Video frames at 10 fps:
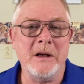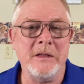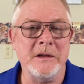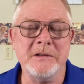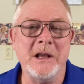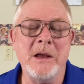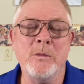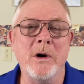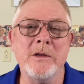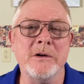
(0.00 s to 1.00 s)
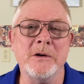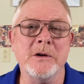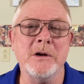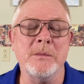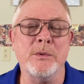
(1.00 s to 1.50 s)
the same whether you're
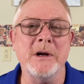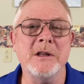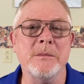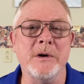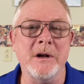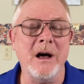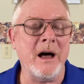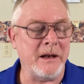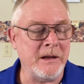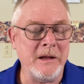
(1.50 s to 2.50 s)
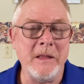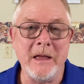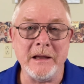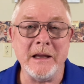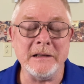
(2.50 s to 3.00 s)
going to breed them or not,
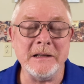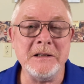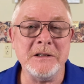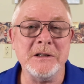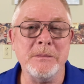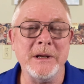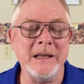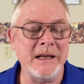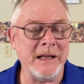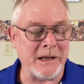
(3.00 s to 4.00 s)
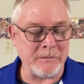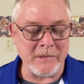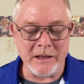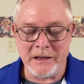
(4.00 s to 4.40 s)
at least in the beginning.